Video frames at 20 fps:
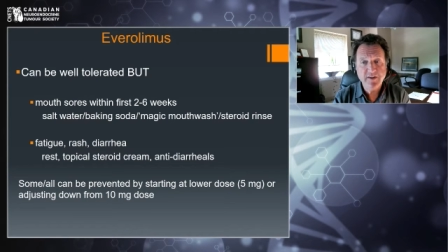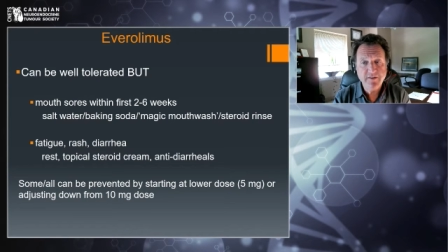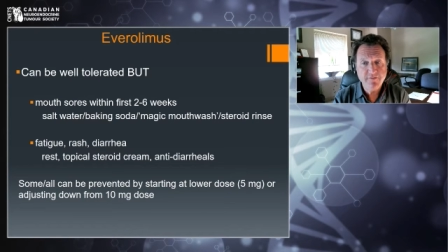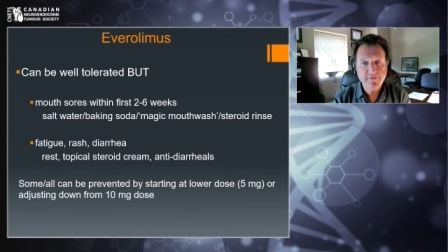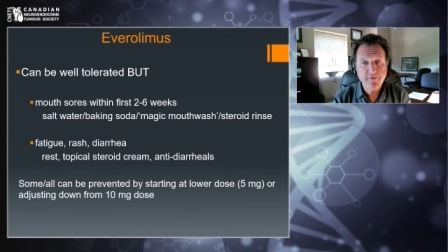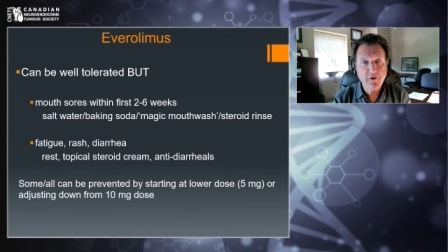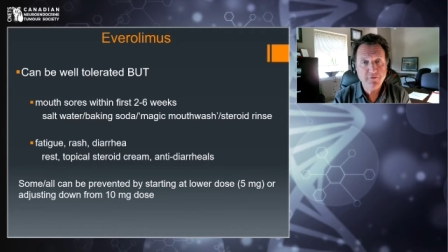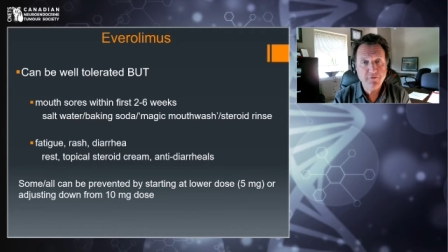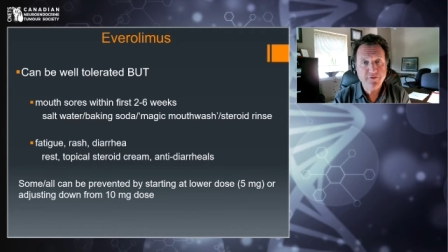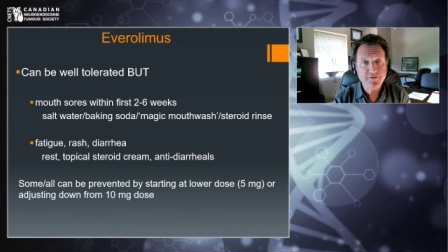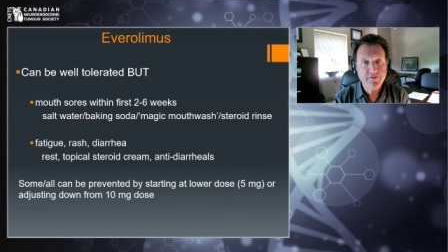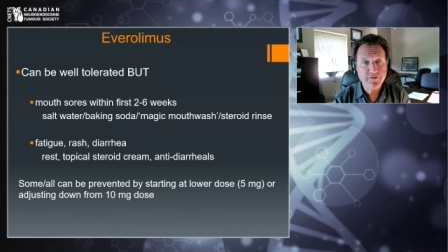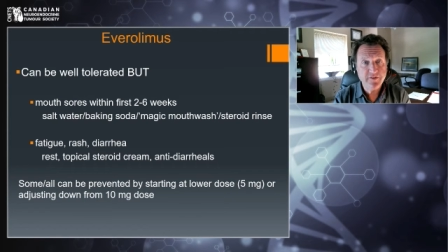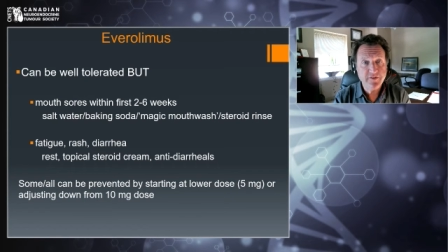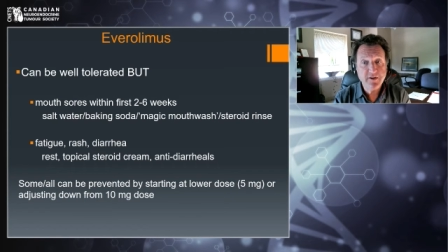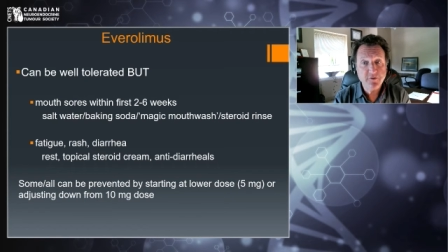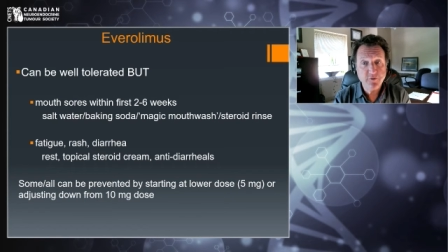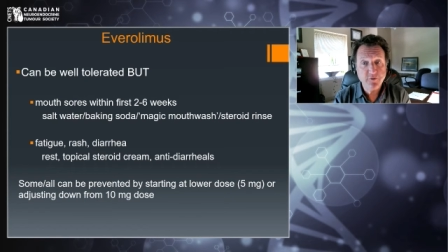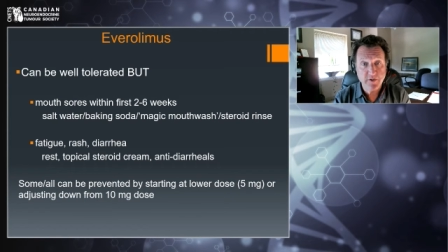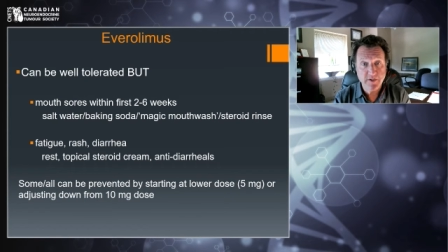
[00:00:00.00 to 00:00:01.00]
involves
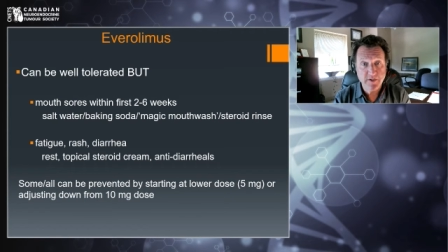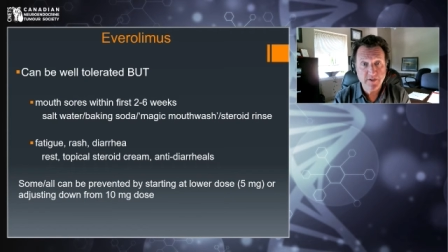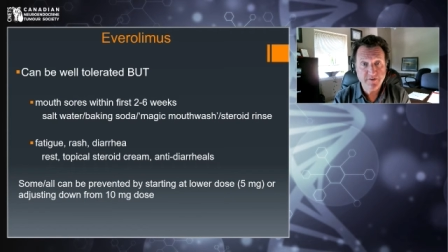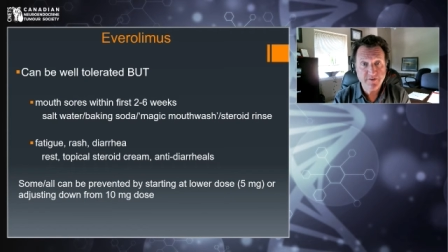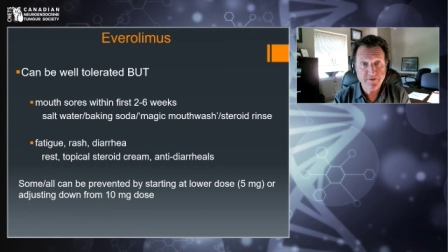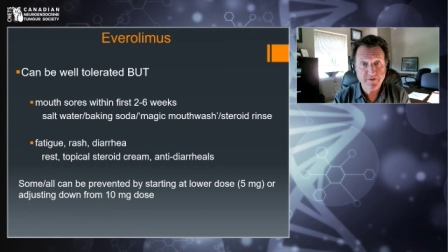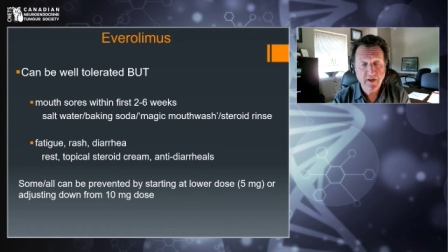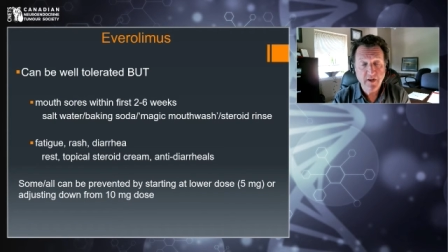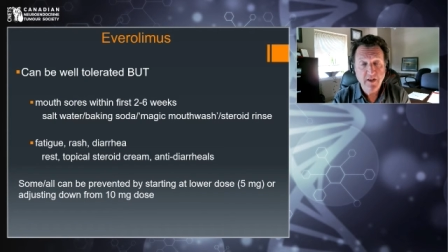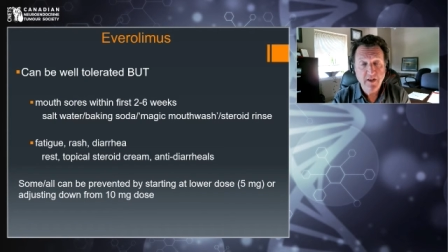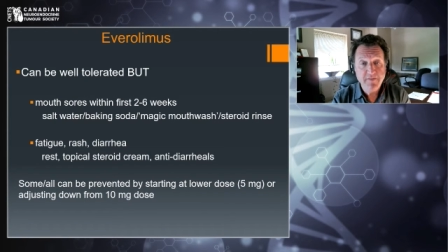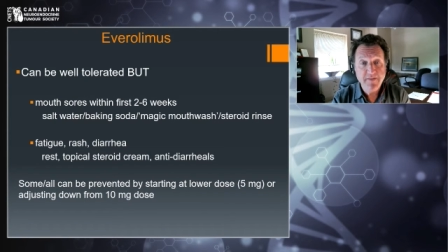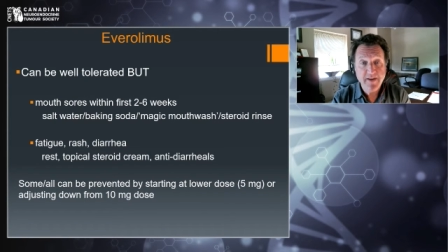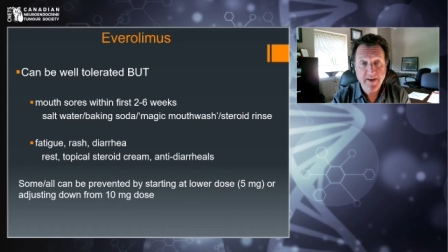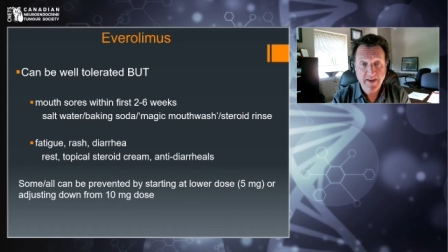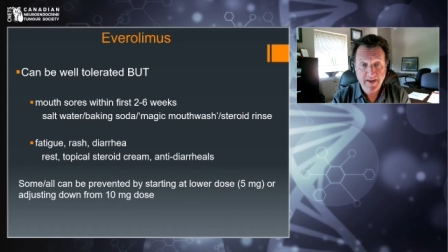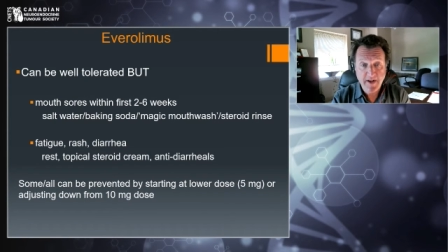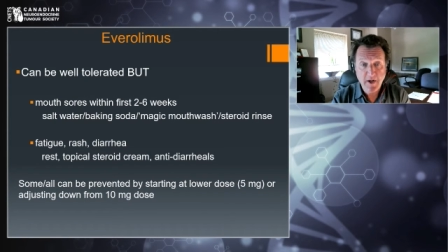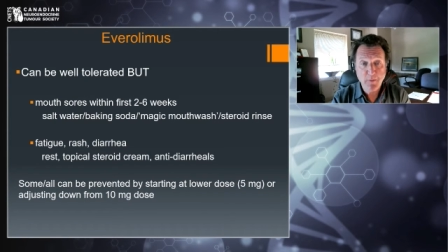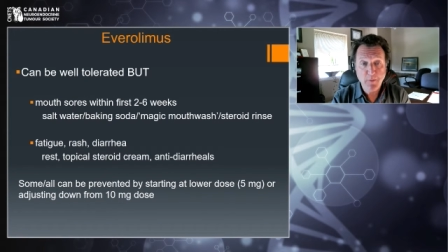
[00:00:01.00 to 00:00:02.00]
steroids that
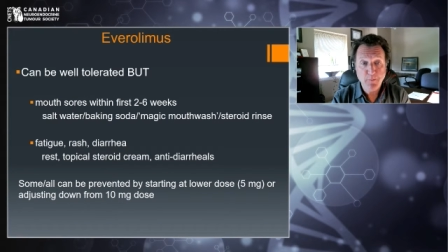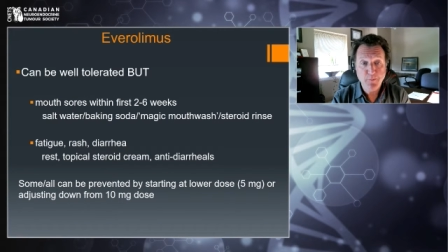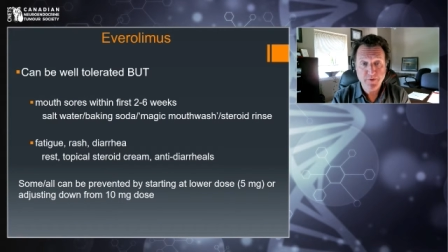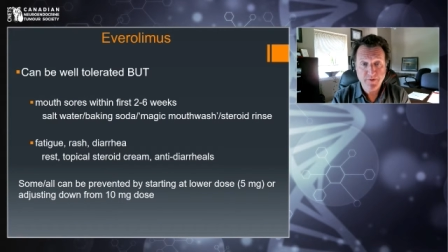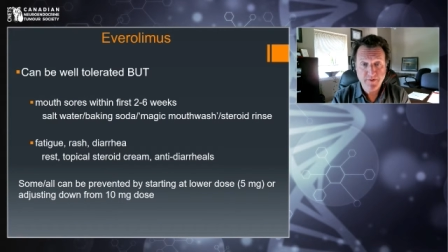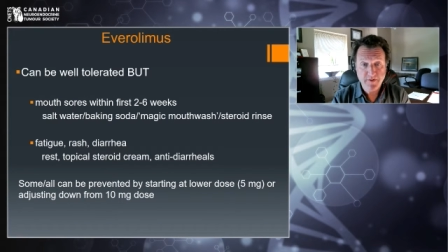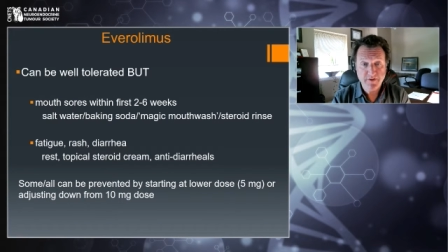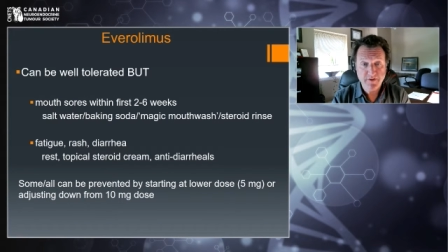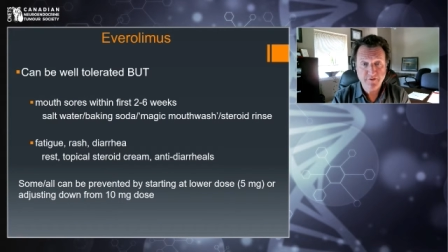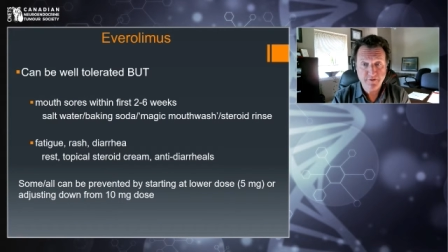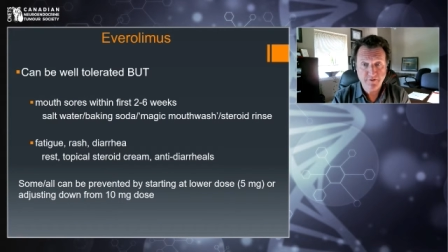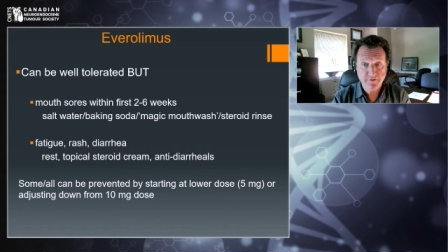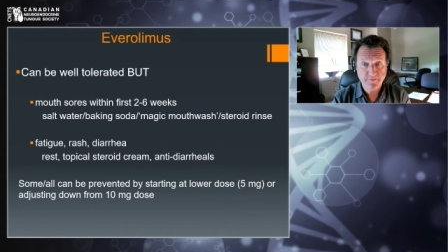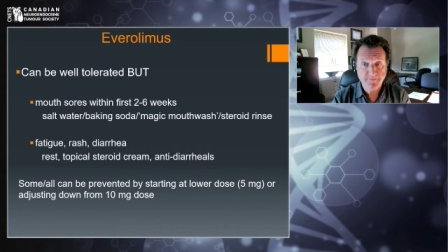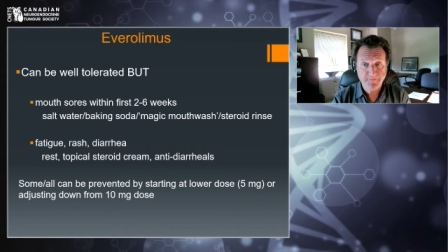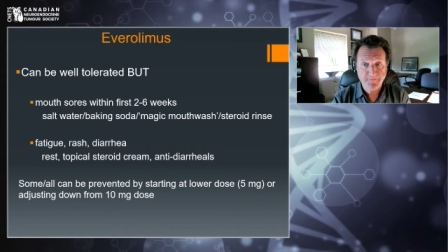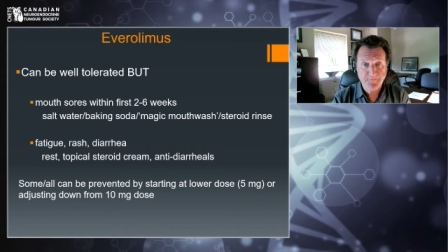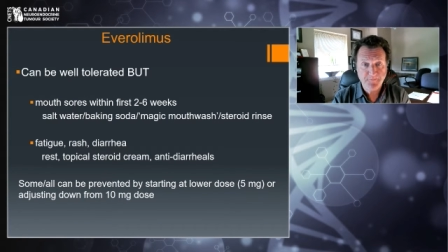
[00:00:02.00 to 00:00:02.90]
can help with this.